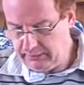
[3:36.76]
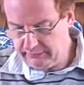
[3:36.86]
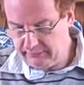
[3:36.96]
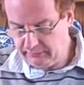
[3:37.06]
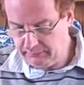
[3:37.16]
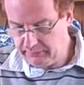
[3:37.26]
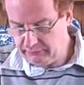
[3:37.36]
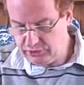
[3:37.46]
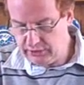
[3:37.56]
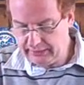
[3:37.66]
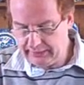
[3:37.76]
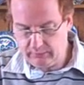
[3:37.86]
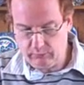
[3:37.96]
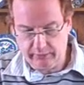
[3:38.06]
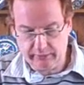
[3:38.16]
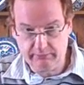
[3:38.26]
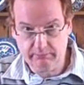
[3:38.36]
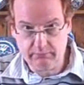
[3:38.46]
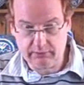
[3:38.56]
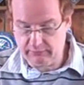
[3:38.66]
mix a bit of jelly in with it.
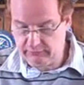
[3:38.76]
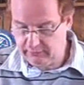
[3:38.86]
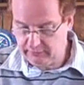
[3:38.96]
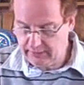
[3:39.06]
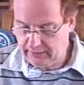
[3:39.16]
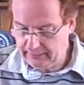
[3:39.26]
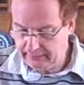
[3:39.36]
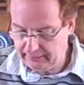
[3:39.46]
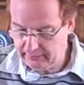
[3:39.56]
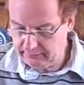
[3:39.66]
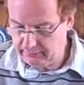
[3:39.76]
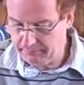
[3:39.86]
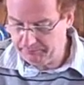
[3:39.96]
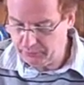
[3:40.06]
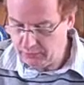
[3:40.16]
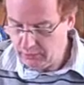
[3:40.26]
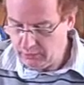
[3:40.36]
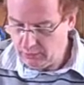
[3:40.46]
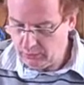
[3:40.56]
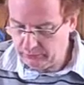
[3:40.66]
Gives it the colour and
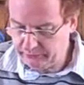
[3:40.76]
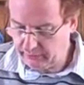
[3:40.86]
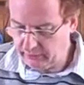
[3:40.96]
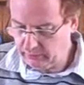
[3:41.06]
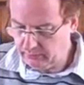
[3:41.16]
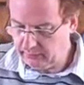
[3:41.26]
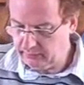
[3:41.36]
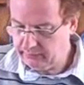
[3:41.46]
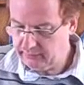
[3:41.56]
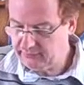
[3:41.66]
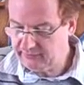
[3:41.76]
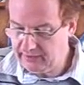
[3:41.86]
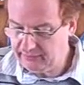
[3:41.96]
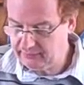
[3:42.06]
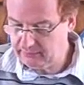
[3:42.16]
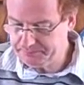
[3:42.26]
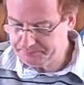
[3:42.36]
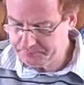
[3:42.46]
also sets it.